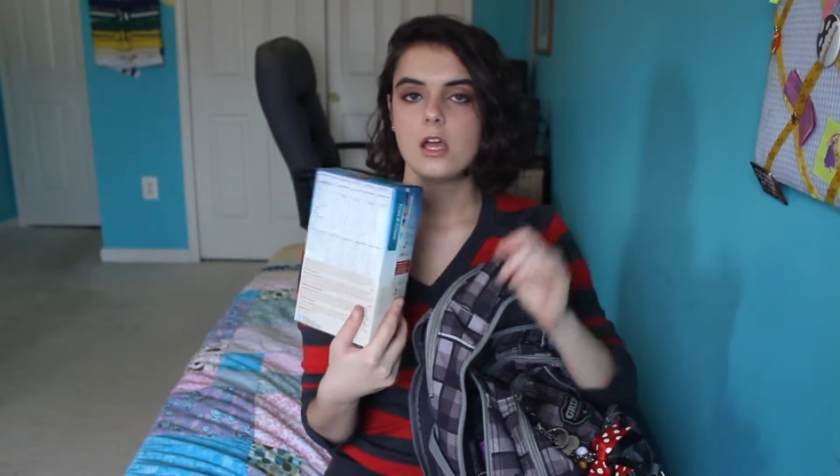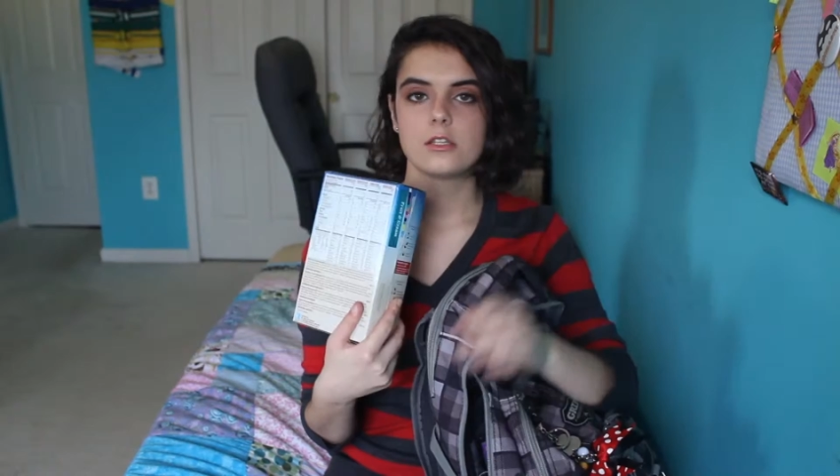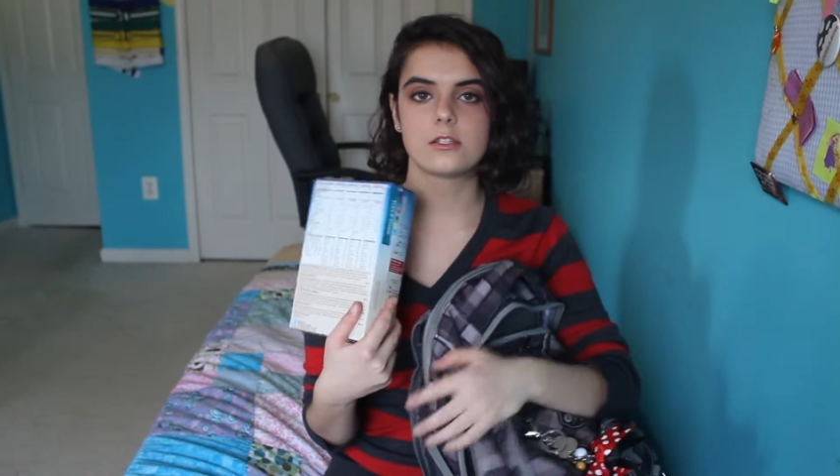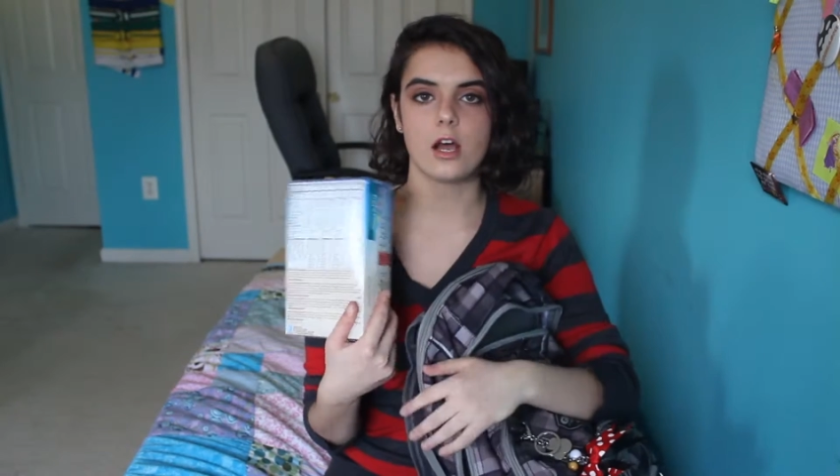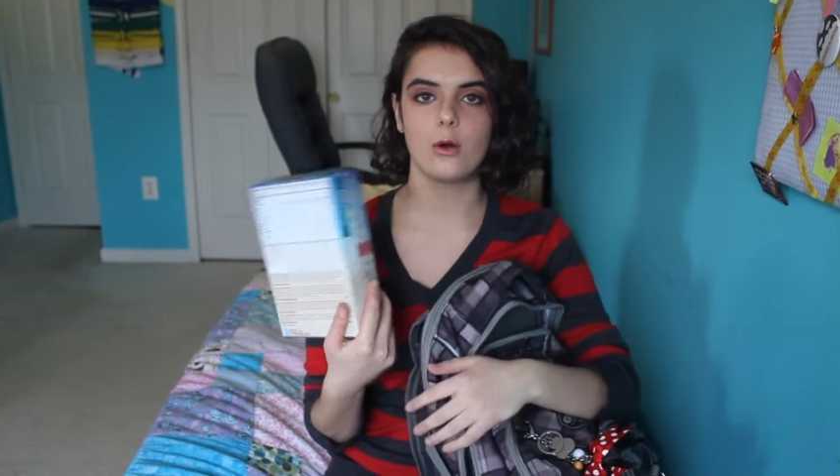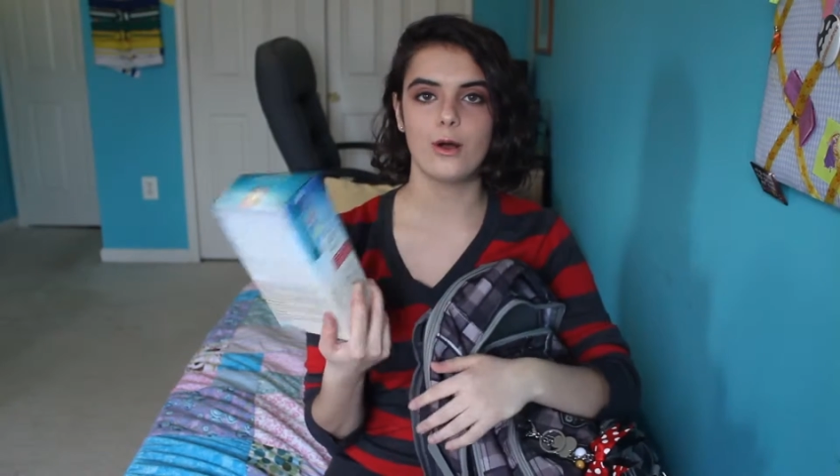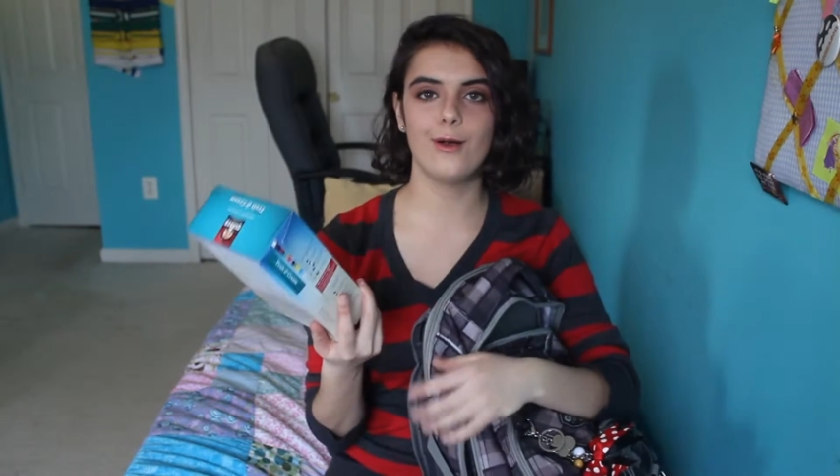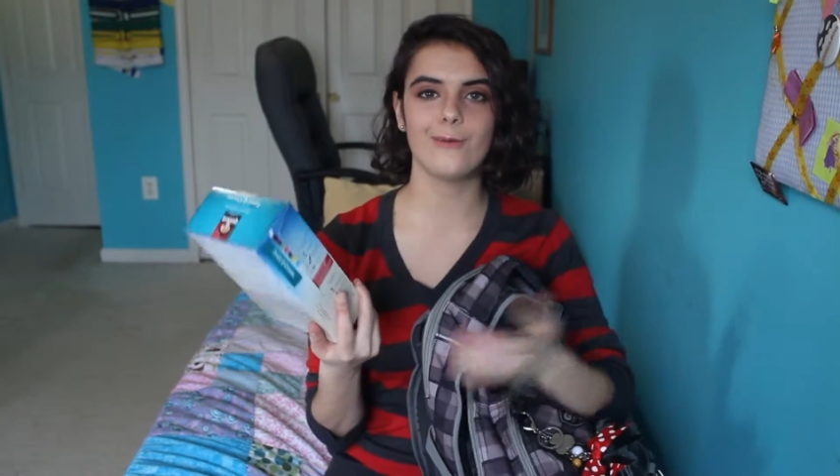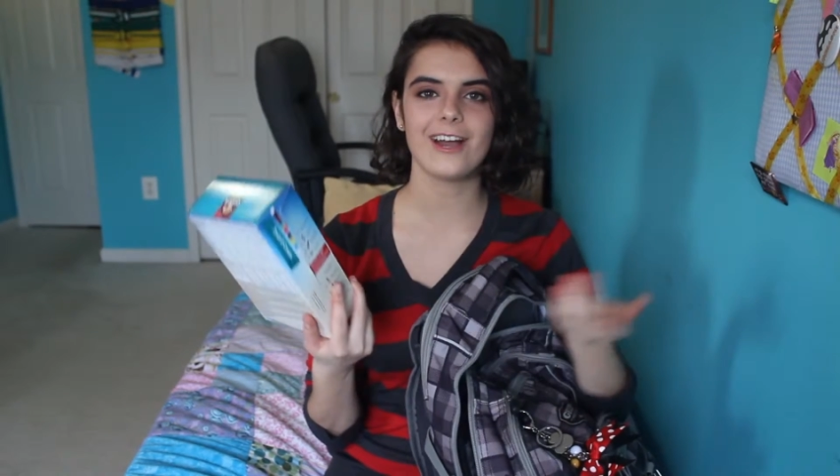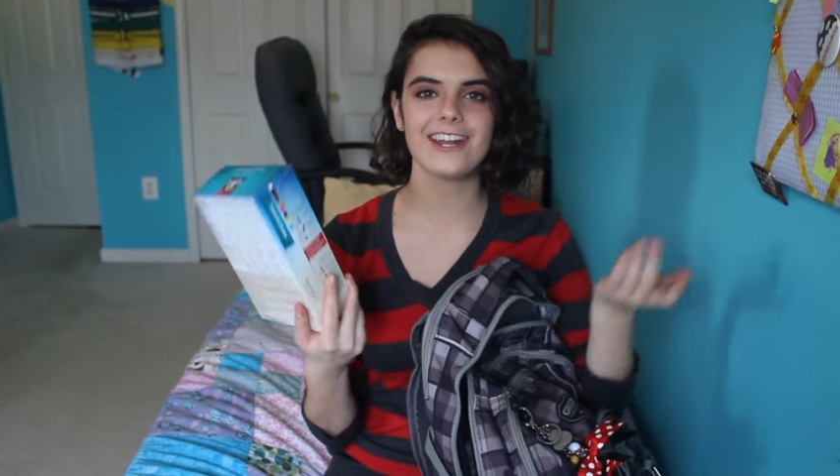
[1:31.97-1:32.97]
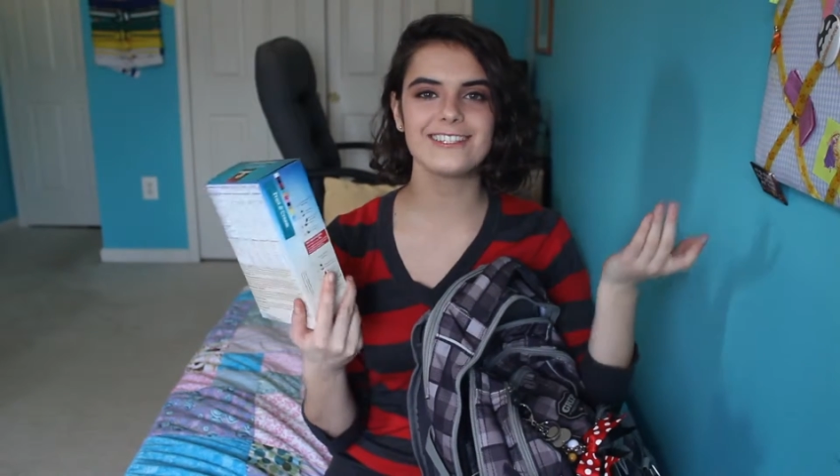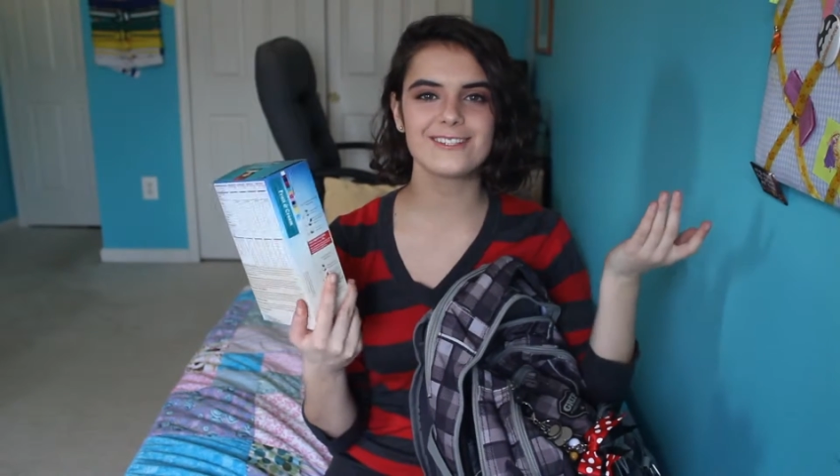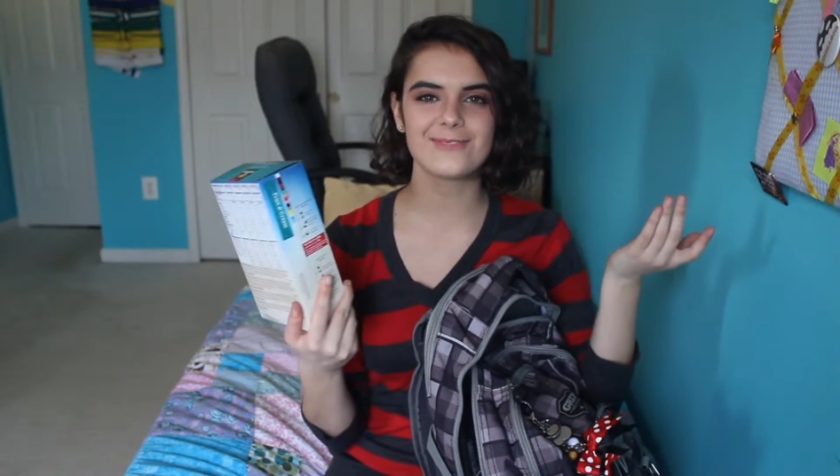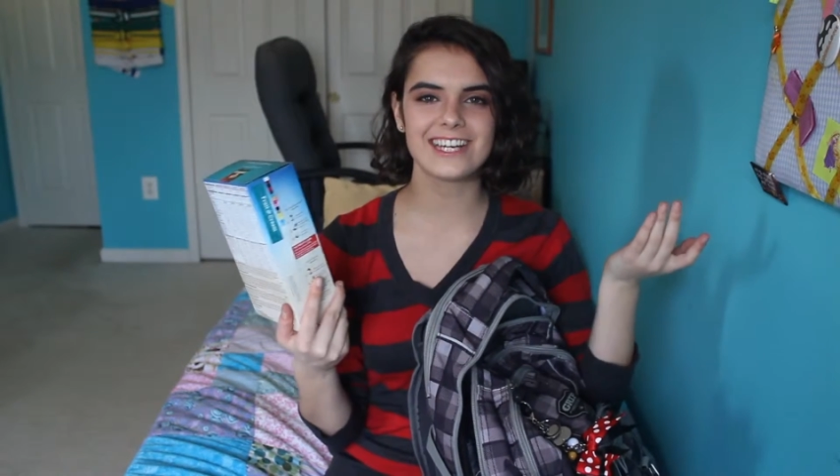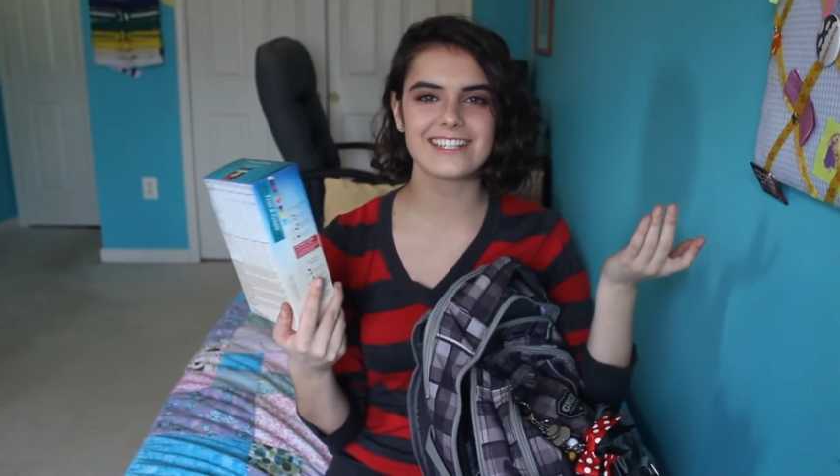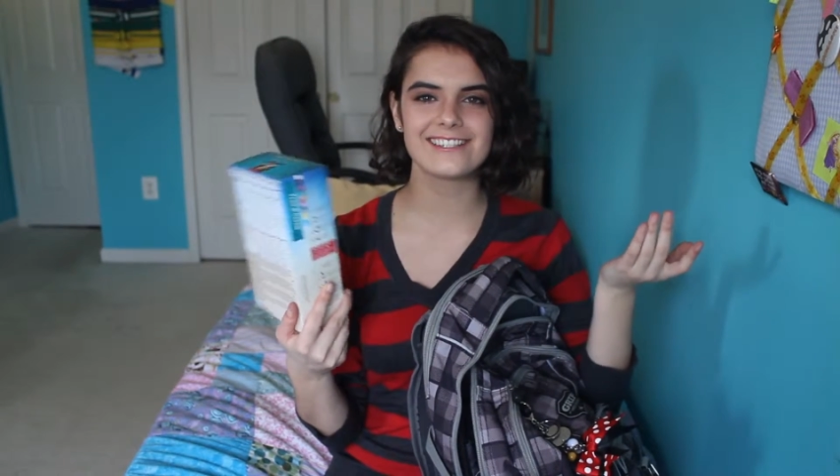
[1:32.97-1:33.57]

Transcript: so why not just bring it